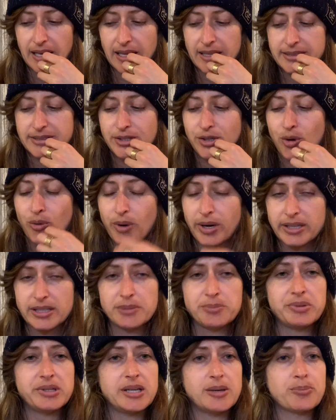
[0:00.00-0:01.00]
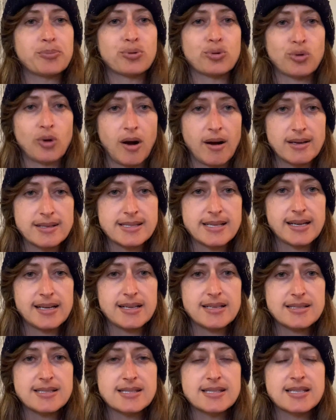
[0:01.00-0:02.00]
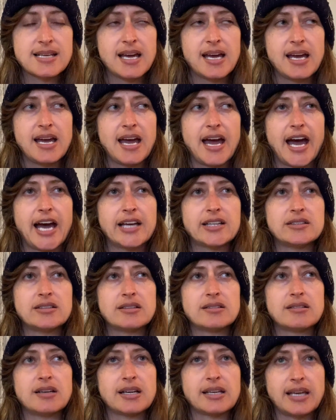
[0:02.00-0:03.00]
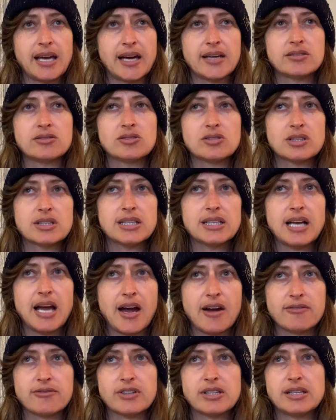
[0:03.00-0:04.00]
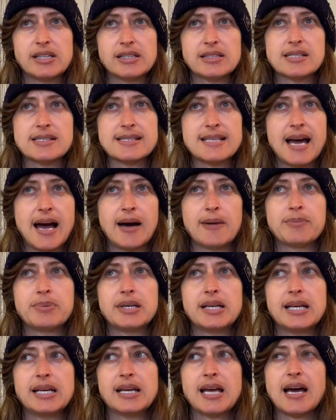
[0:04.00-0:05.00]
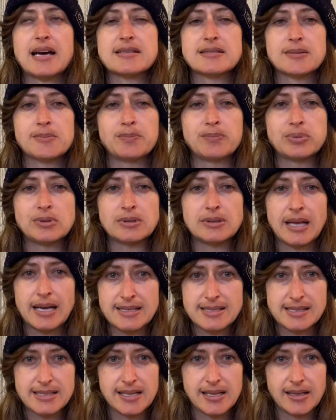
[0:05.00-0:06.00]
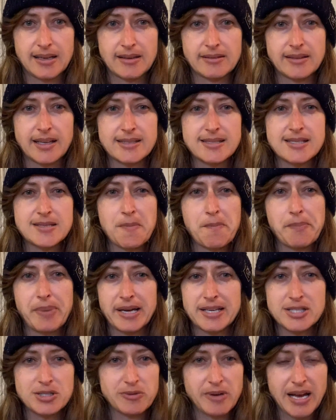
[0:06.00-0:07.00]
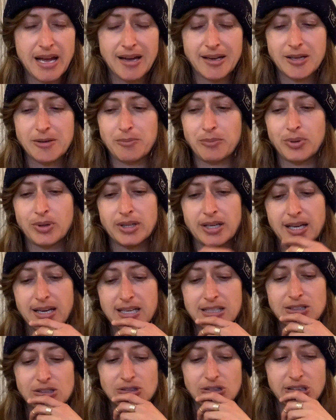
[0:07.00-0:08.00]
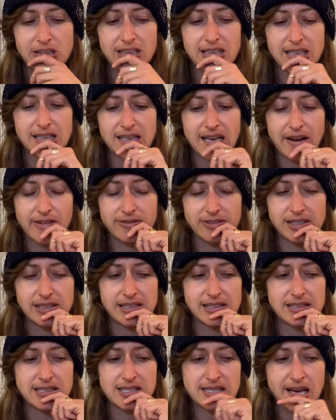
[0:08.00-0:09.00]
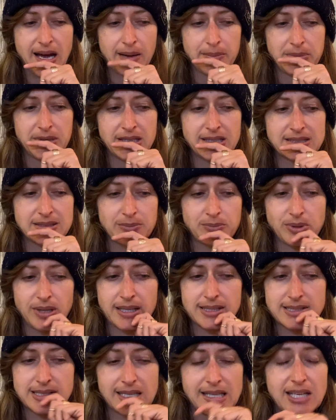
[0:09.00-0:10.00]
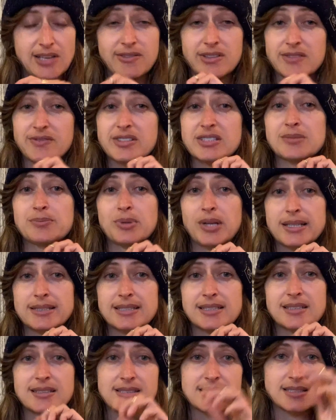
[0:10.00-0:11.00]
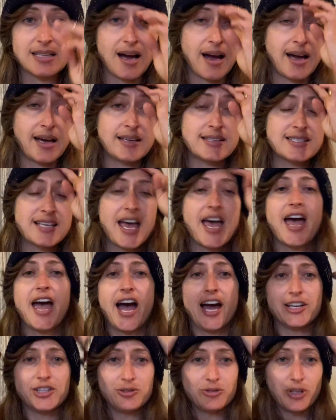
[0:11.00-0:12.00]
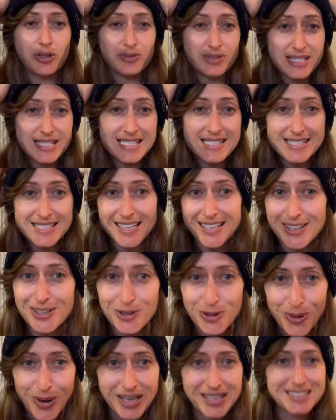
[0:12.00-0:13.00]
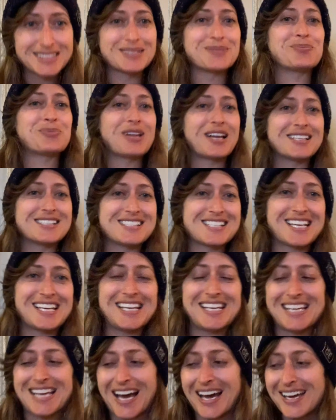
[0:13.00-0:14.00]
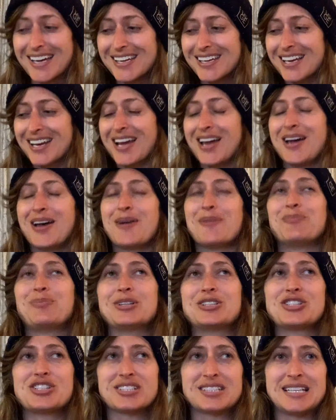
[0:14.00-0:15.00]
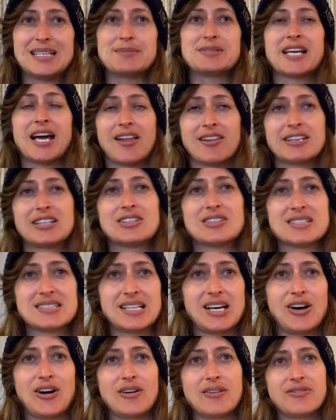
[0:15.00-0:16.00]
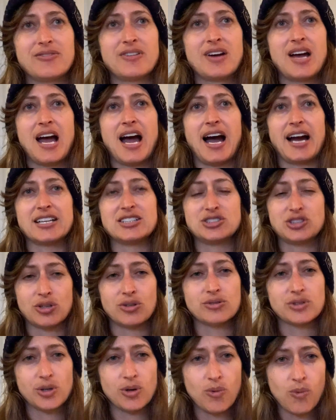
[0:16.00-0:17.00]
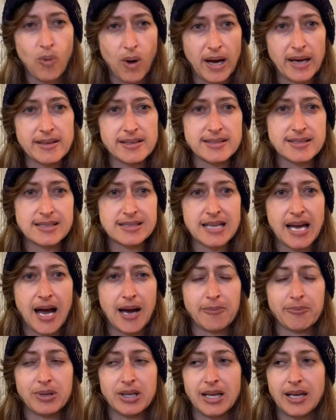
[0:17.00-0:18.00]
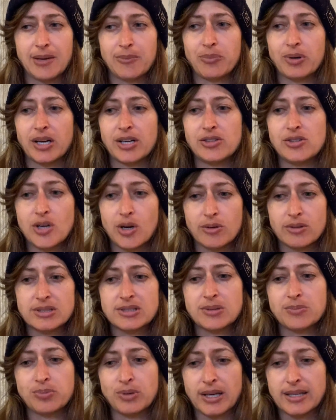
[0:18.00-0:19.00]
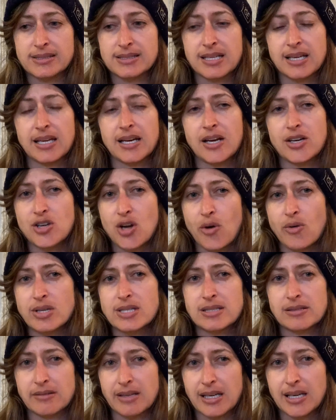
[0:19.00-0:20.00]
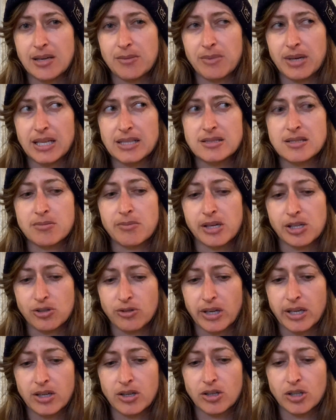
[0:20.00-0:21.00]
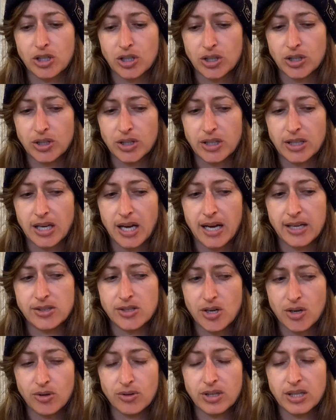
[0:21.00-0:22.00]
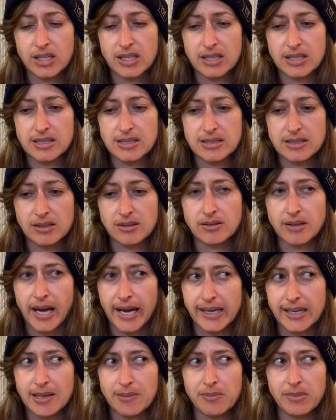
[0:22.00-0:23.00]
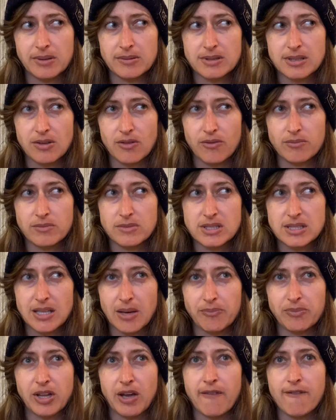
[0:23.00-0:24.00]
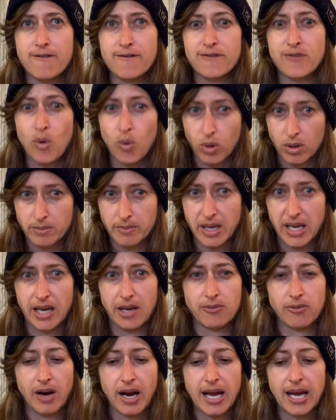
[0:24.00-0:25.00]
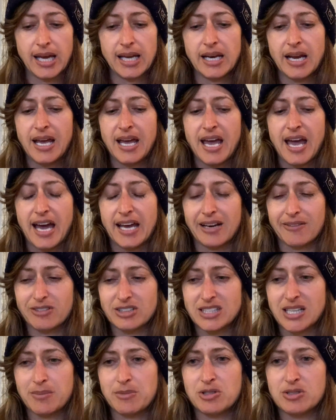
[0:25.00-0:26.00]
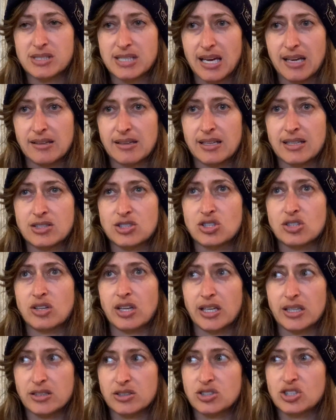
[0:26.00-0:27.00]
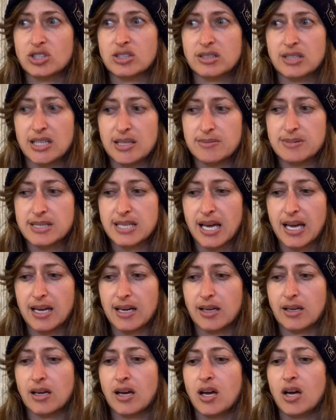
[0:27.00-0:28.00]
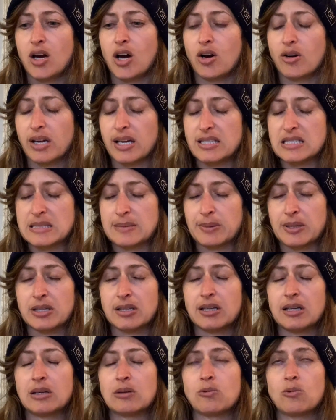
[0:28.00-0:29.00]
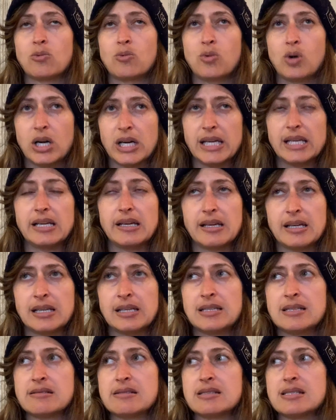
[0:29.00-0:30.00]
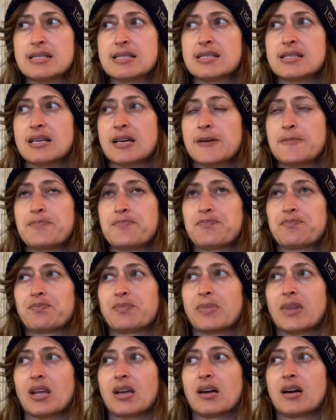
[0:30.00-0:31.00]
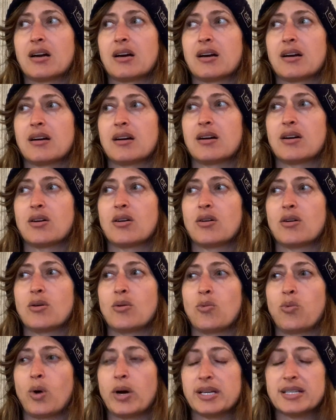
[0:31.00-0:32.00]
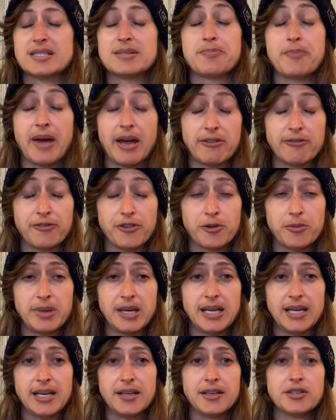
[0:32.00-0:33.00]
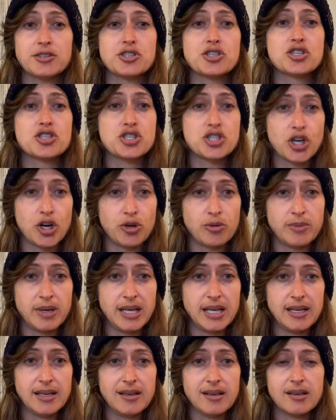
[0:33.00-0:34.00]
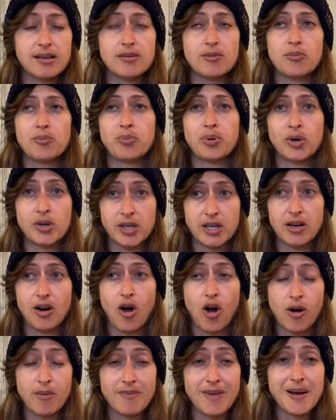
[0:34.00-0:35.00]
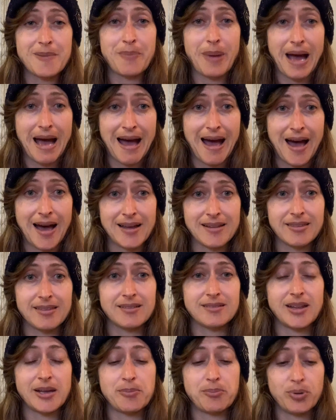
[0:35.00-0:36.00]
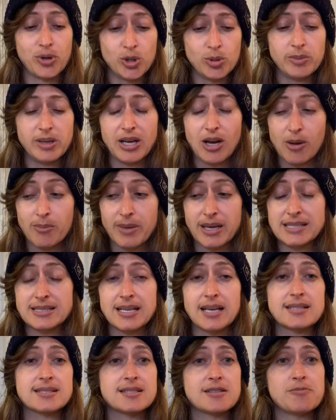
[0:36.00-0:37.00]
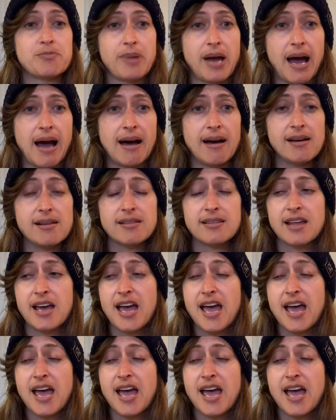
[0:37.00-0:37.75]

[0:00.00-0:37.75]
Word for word: it's going to be a process. And again, look at everything that's happening as a blessing. That's the best way I can put it is look at everything that's happening as a blessing, even if it's a blessing in disguise and you don't see it quite as a blessing yet, but just keep telling yourself, I don't know why this is happening, but I know it's a blessing and I know it's leading me to my greater good. I know that it is aligning something for me, right? And every time you say this, then just keep saying, okay, spirit, what is what is meant for me? Show me, put it on my path. Like put me on my destined path